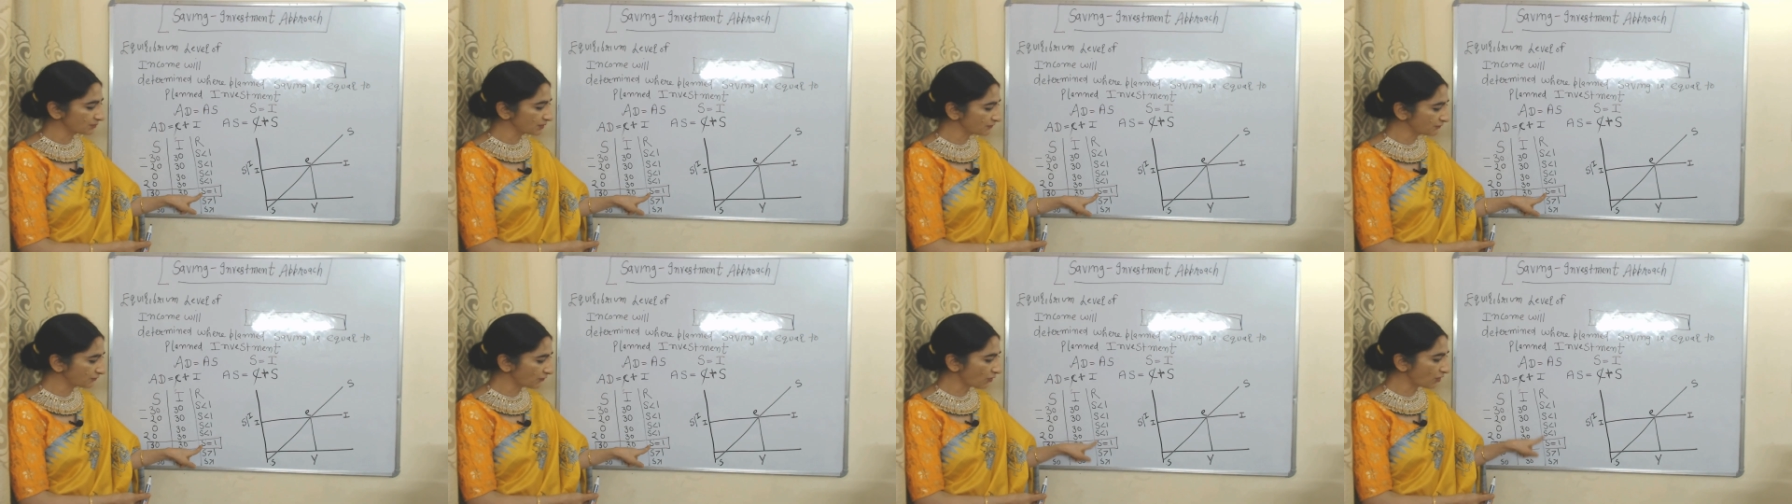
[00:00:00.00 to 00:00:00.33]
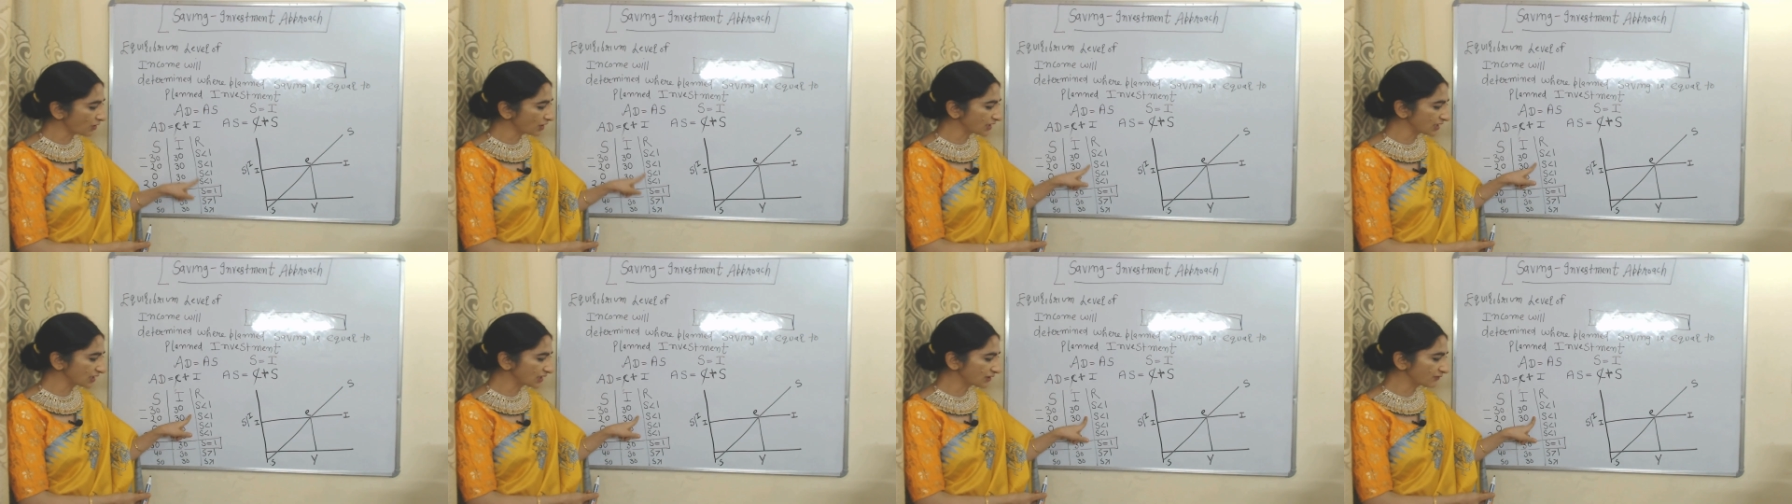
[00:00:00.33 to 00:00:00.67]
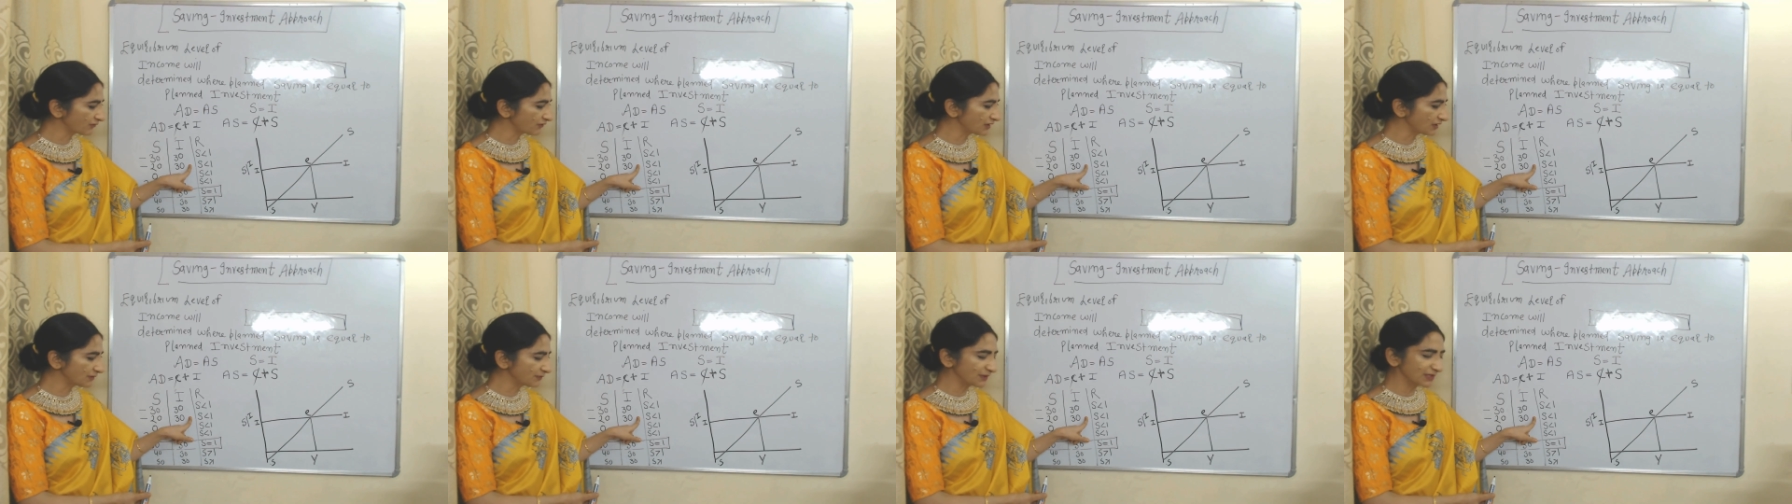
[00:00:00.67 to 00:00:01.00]
Before
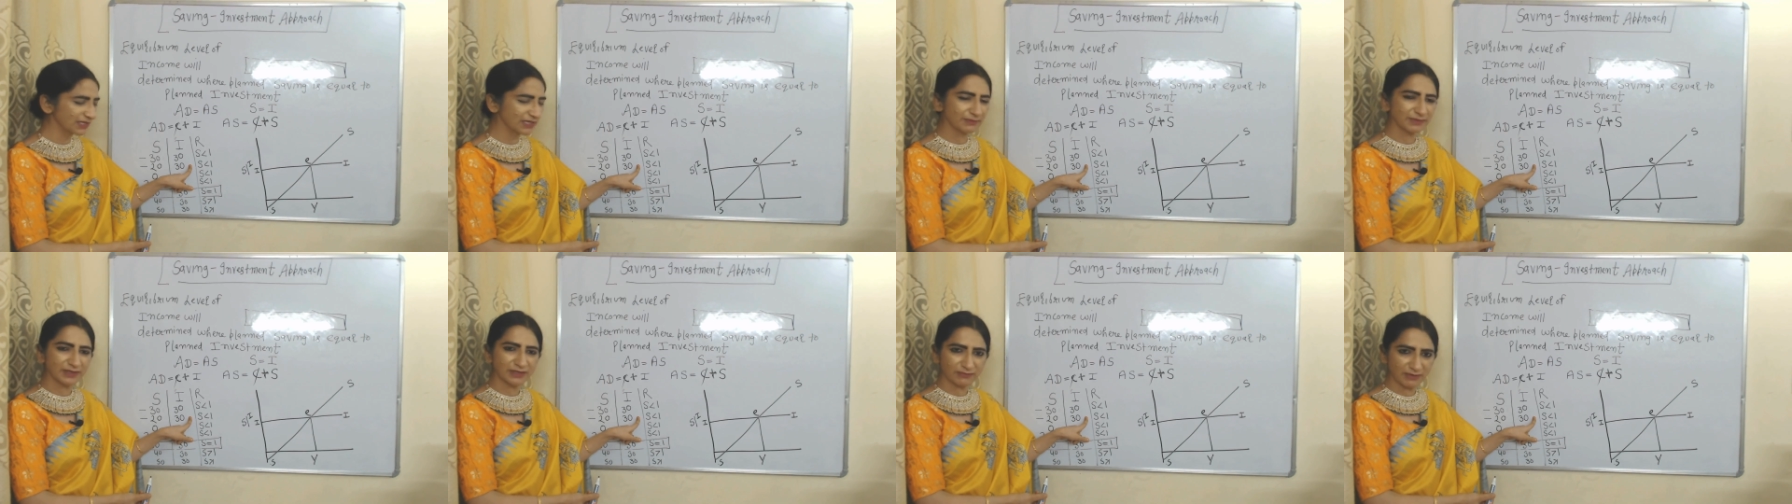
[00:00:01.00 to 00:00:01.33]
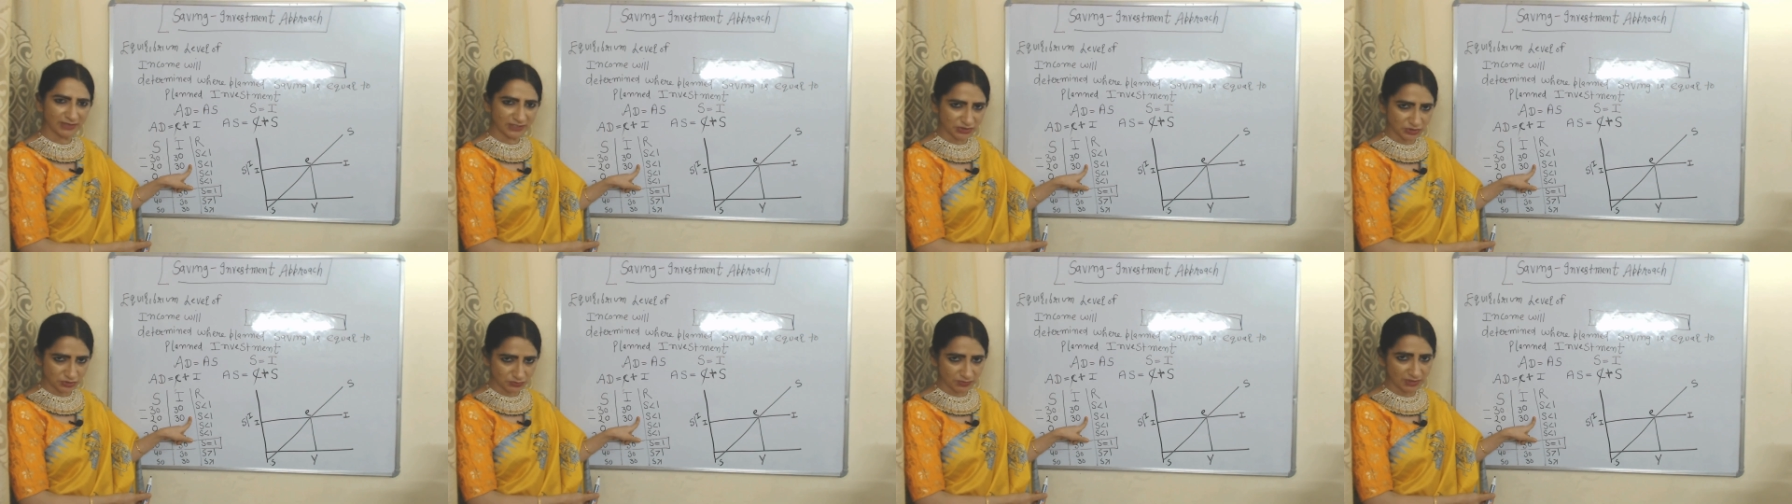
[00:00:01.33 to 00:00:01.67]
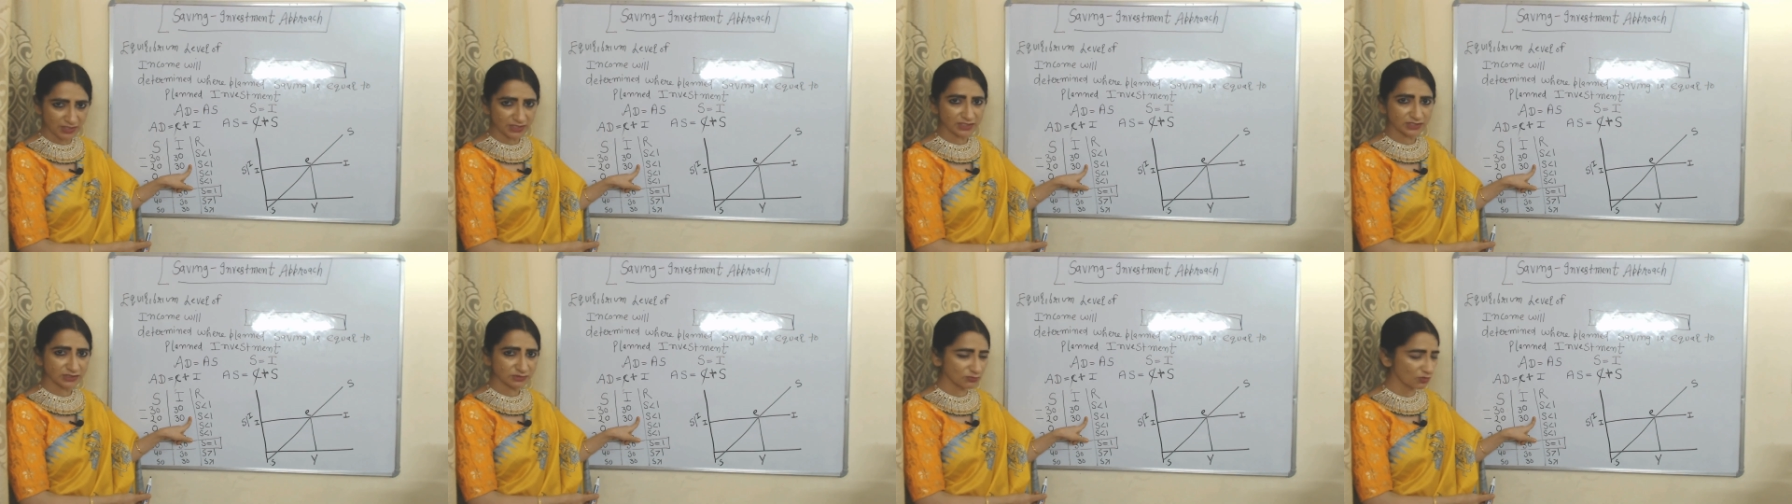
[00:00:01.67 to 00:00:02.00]
equilibrium,
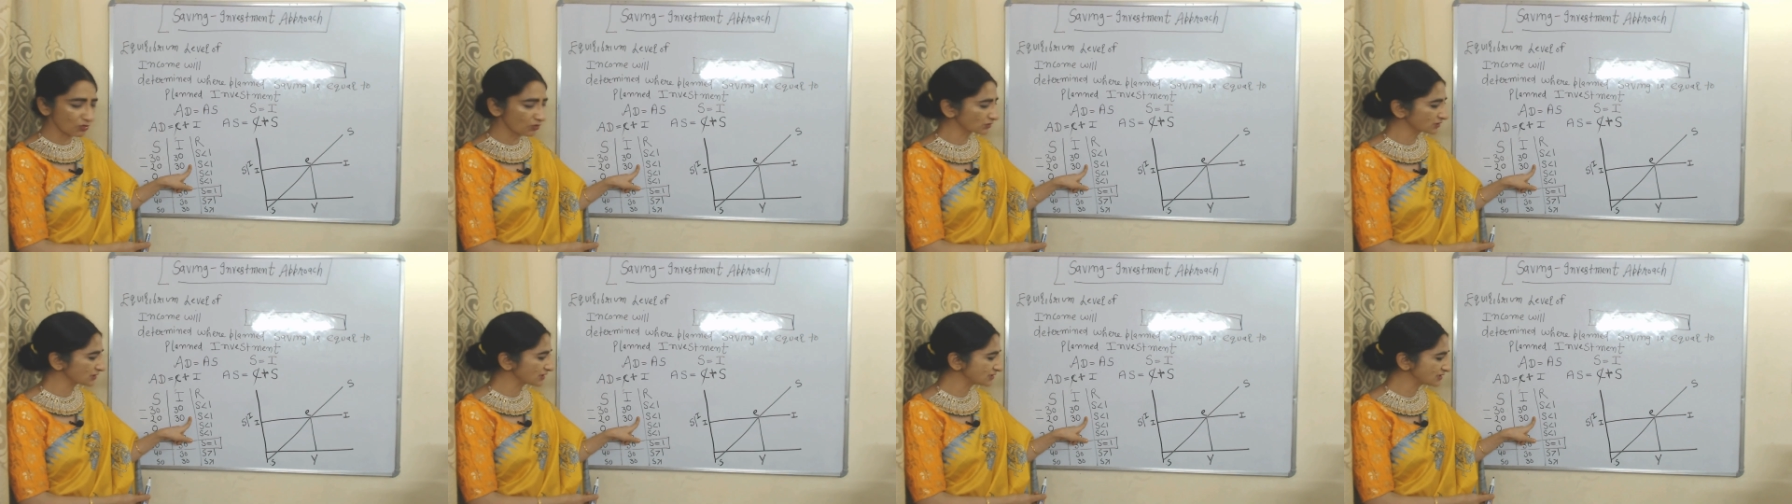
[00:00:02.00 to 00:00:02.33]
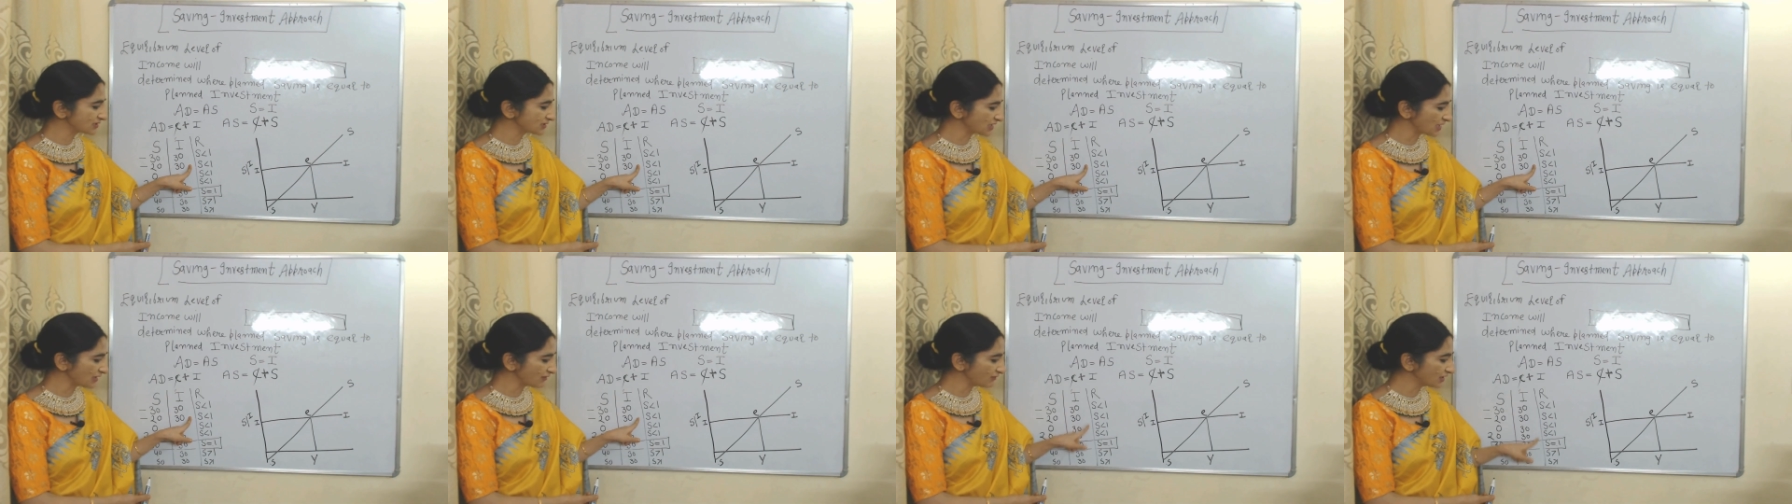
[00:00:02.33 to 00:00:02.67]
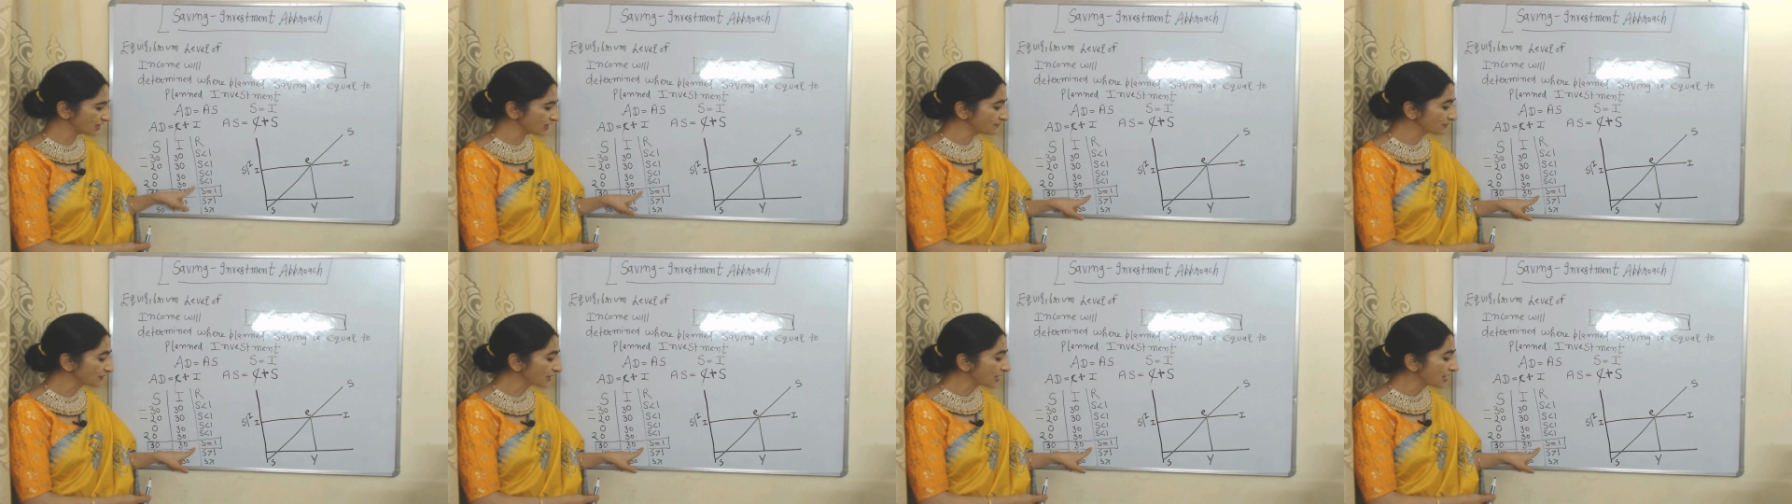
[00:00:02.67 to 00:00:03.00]
investment is more than
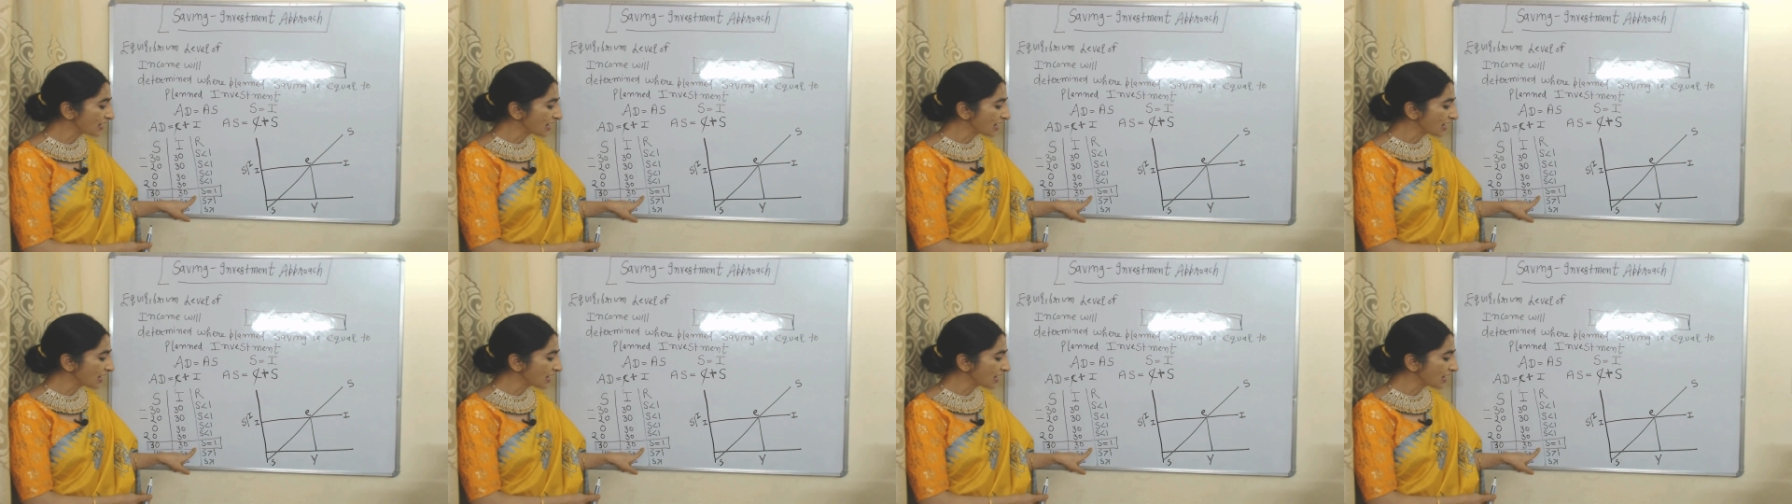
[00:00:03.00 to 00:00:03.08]
saving.